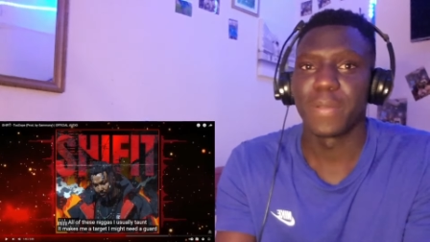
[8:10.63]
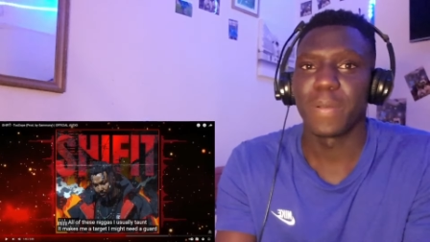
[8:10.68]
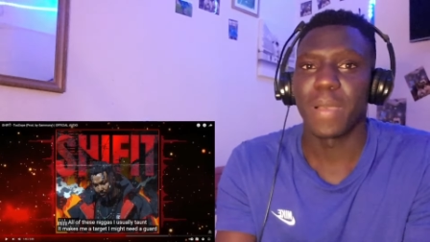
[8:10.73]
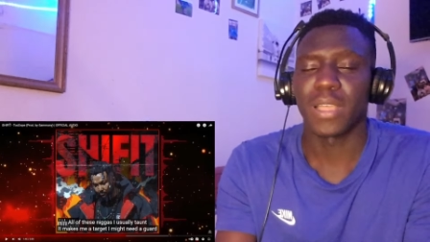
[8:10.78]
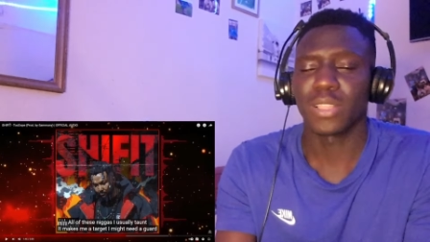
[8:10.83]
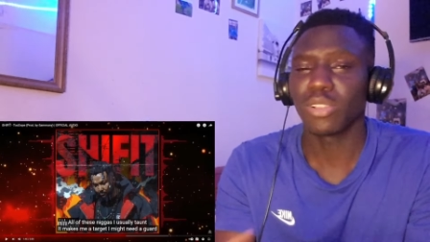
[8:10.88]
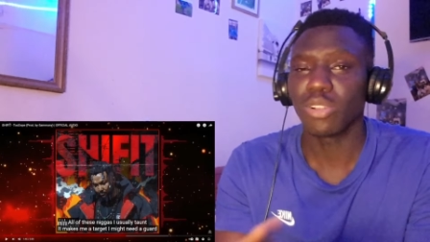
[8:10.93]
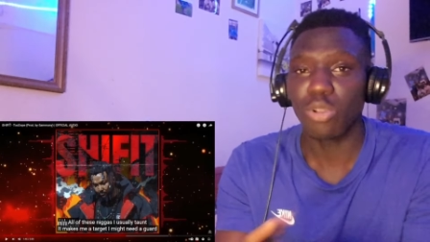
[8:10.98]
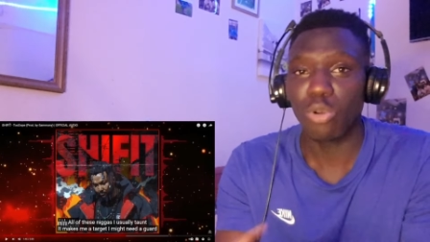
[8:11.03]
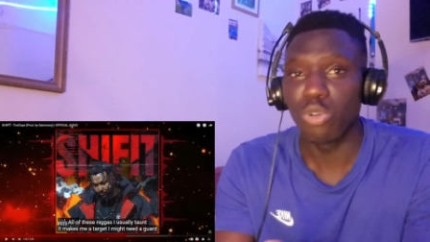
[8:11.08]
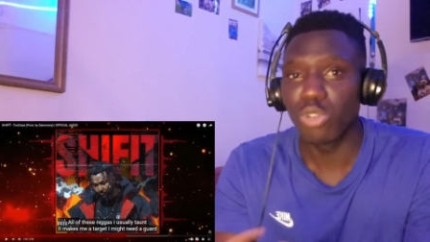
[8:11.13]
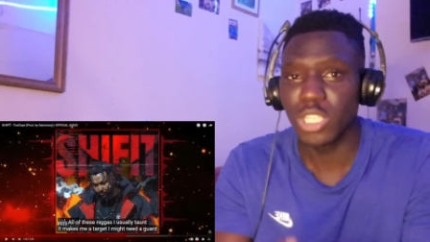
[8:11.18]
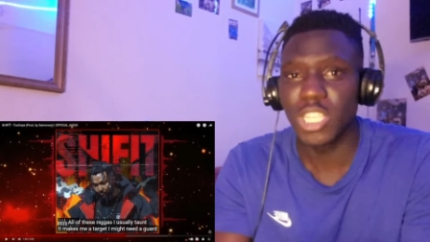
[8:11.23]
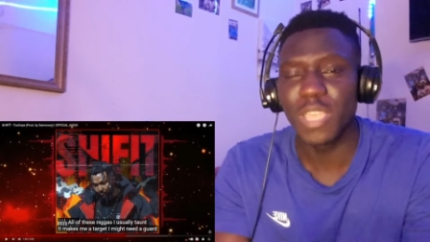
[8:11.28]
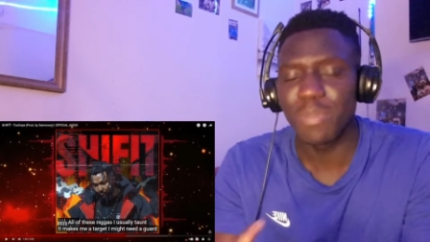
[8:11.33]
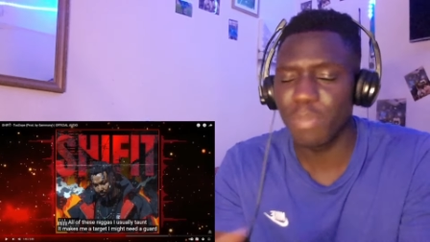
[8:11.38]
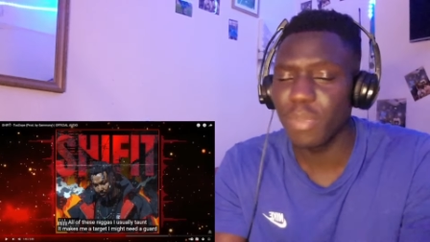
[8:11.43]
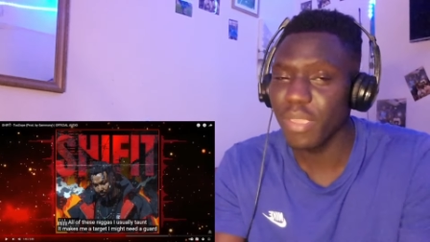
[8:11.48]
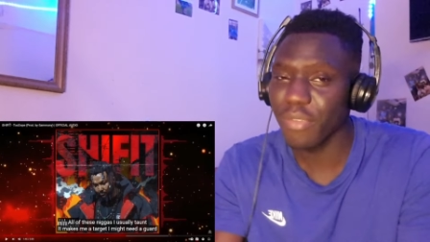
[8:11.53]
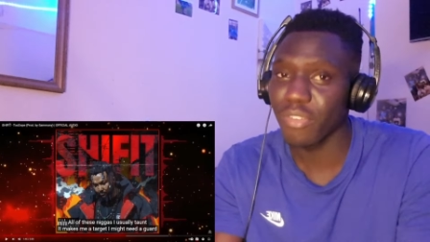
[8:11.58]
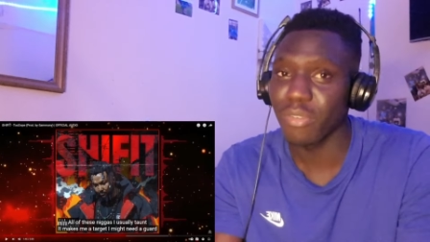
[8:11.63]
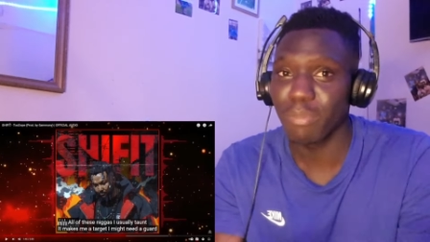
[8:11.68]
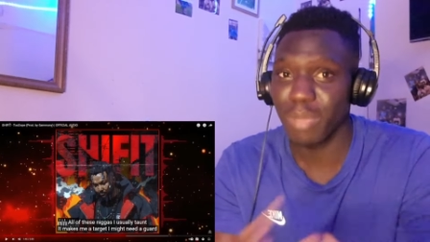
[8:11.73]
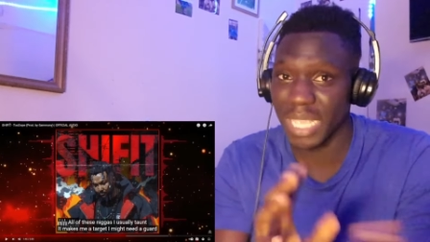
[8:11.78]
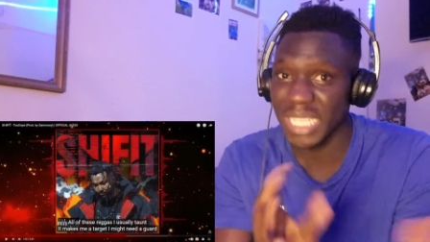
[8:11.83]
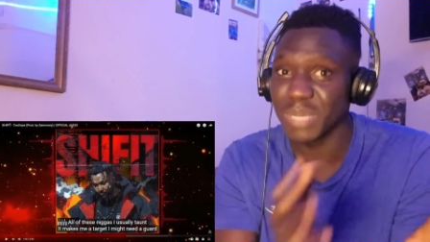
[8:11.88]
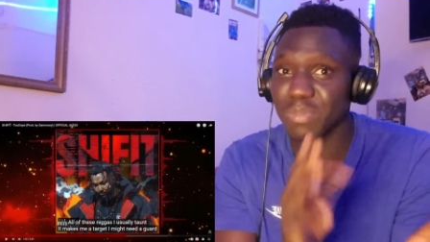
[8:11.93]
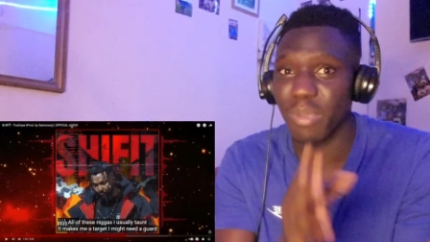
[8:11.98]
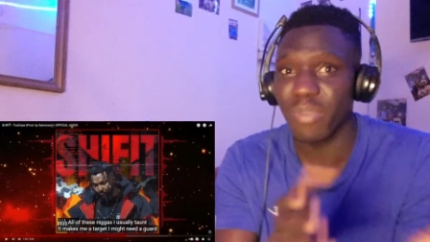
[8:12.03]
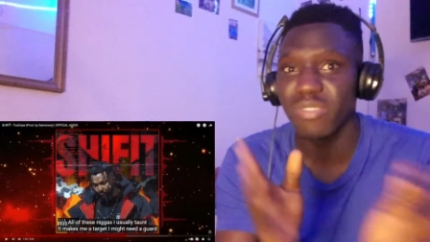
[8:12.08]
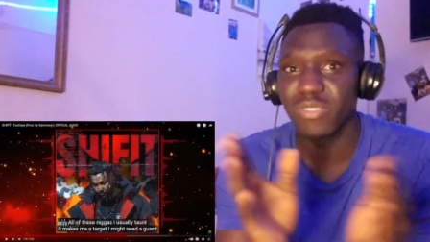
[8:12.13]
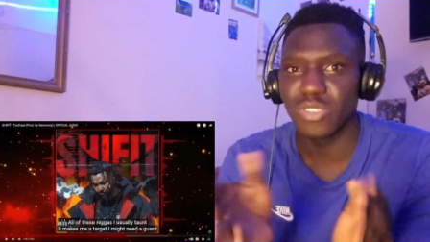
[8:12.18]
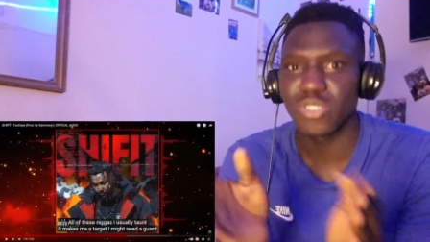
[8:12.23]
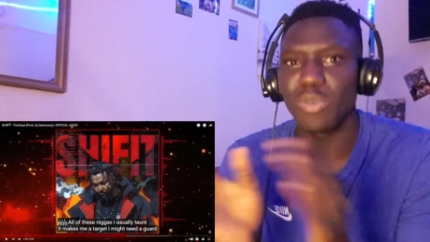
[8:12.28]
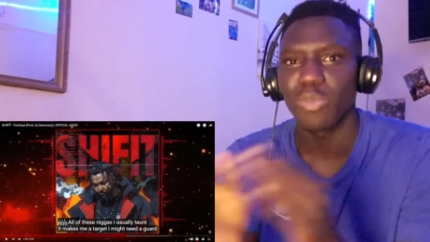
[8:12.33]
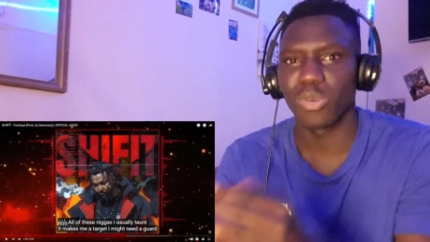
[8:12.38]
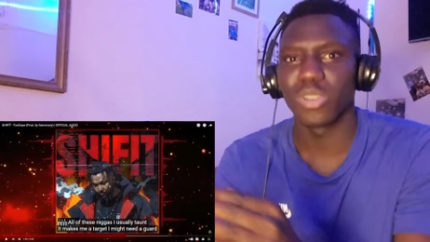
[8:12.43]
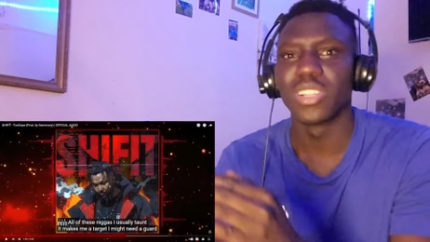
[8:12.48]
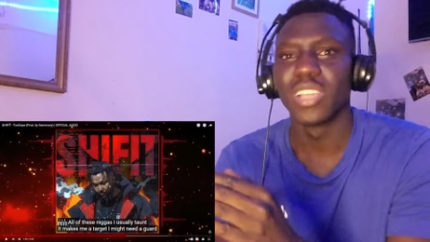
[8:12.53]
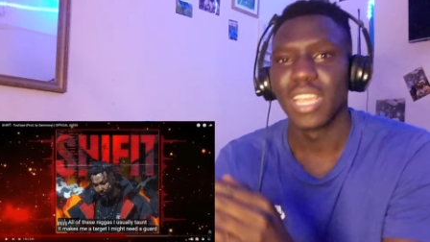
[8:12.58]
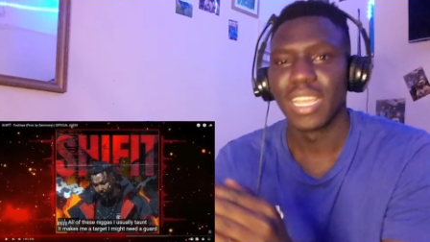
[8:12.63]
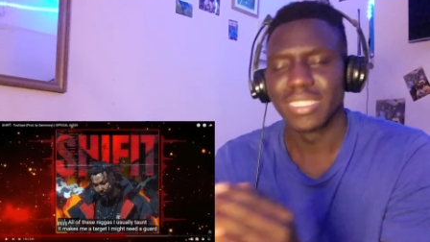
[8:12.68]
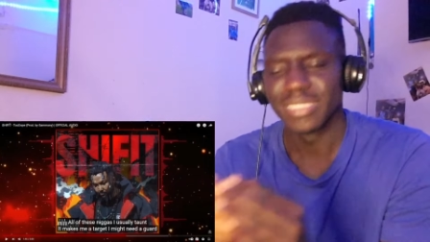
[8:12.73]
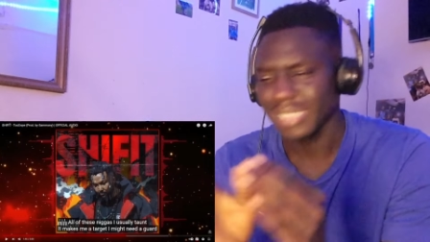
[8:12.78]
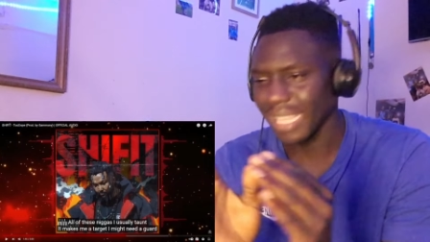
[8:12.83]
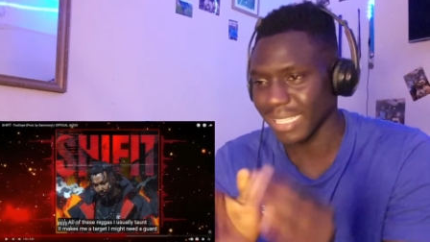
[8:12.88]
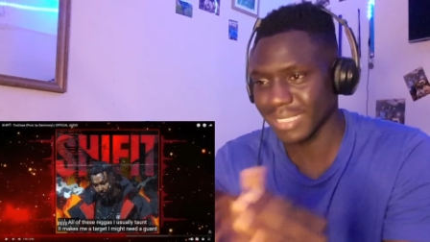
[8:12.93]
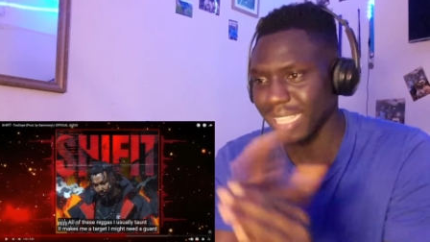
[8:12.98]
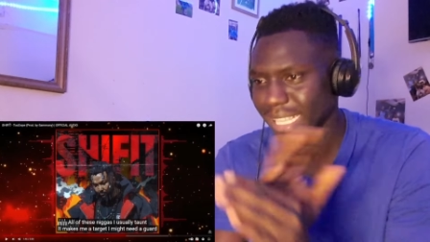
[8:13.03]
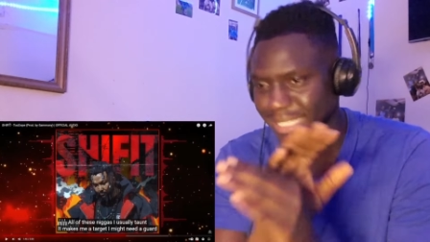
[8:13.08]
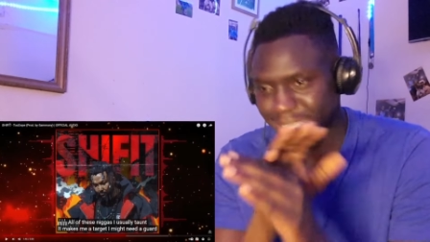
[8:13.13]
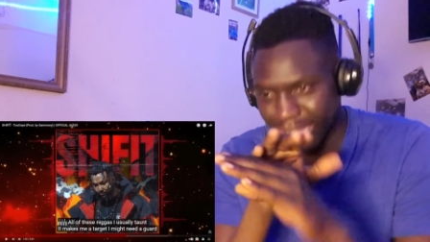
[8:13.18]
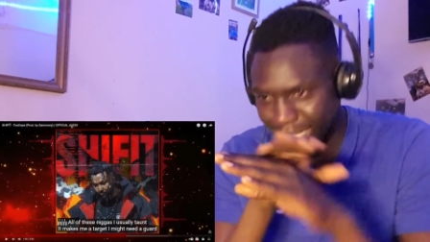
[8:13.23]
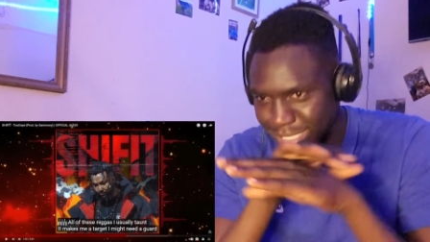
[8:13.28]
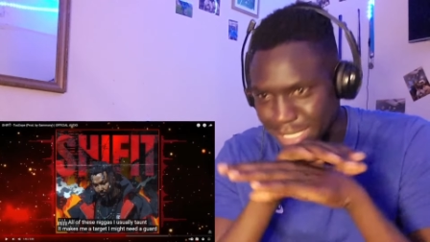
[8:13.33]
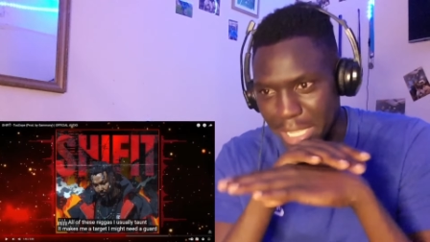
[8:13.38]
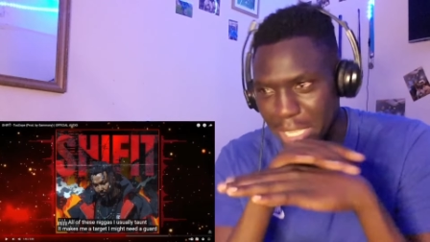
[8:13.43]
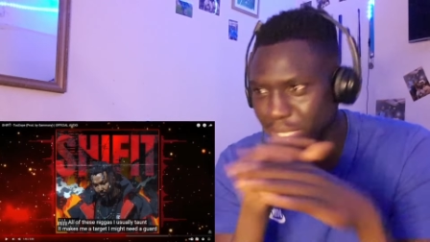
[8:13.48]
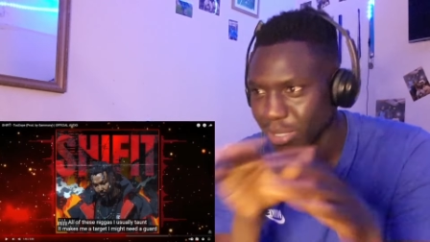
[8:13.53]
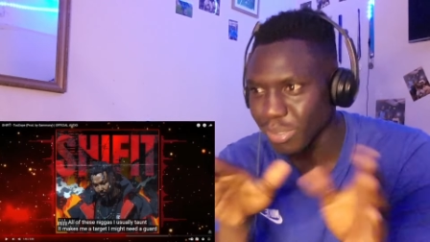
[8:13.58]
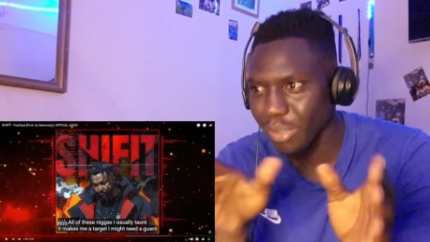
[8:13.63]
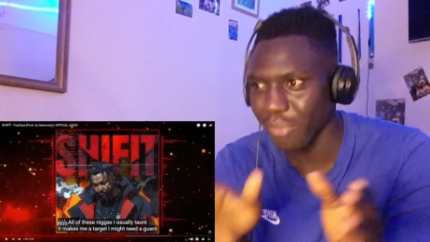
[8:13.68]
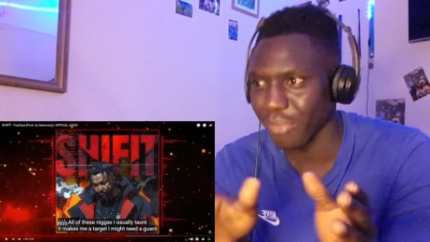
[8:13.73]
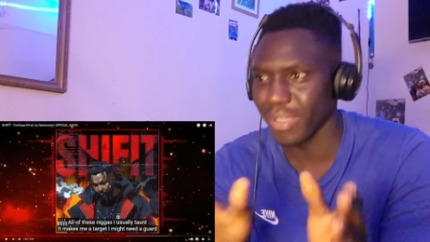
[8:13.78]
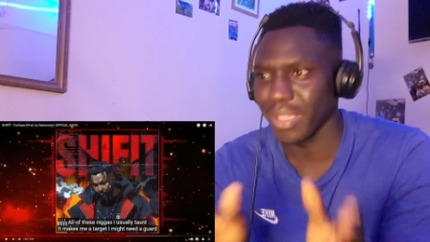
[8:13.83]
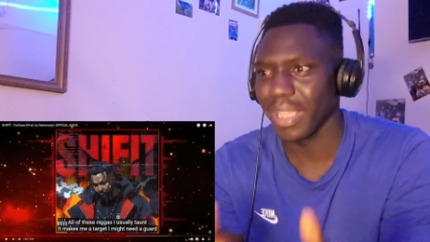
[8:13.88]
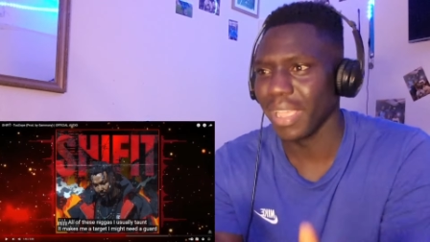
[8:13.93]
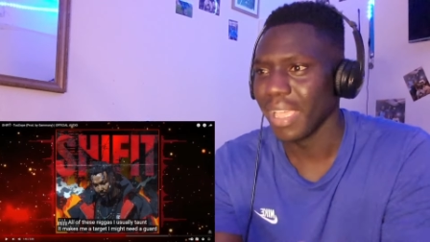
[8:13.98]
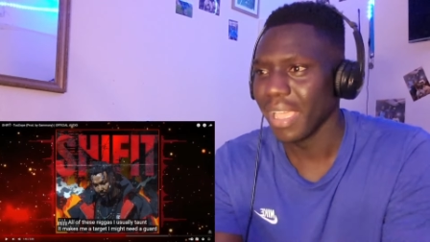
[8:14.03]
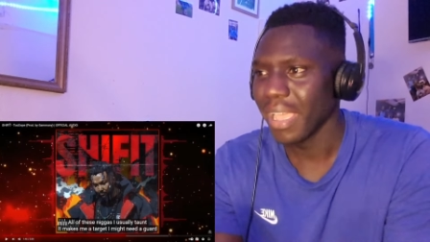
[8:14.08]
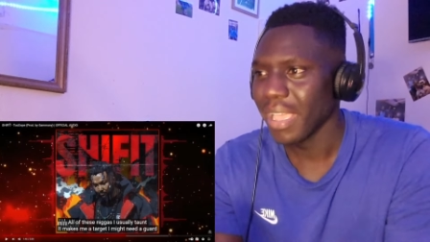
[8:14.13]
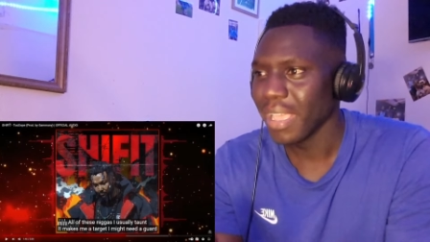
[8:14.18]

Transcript: I don't know who's he beefing, but he's beefing someone. That's the end of it.